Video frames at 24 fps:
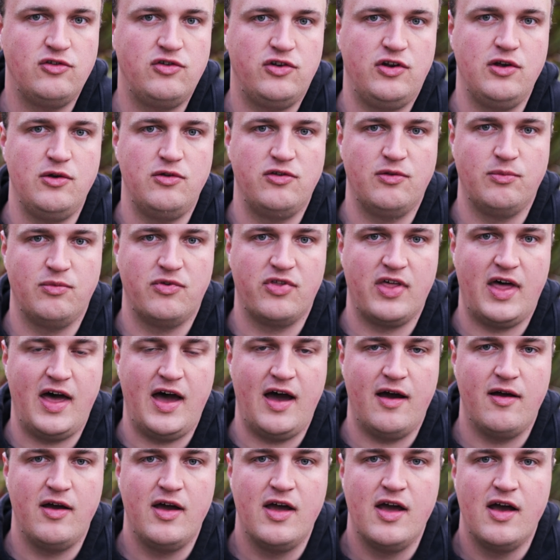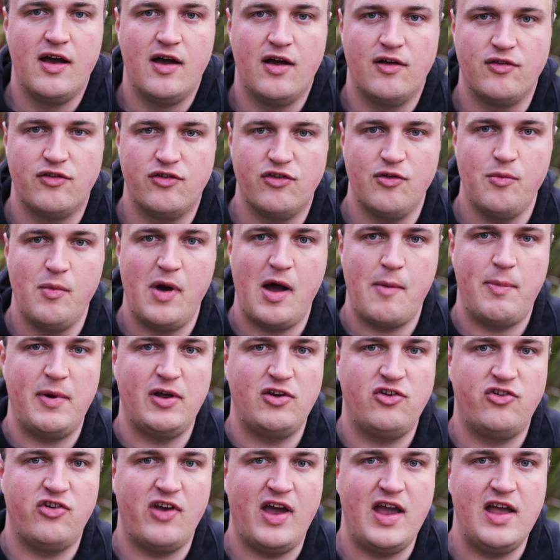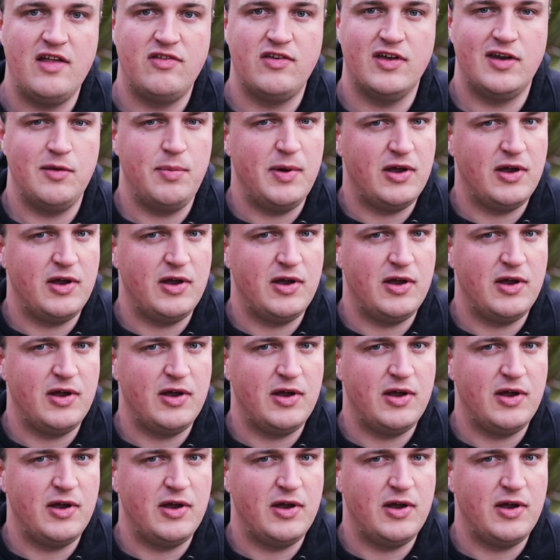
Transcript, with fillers: introduce them to that, and somewhere a bit shaded,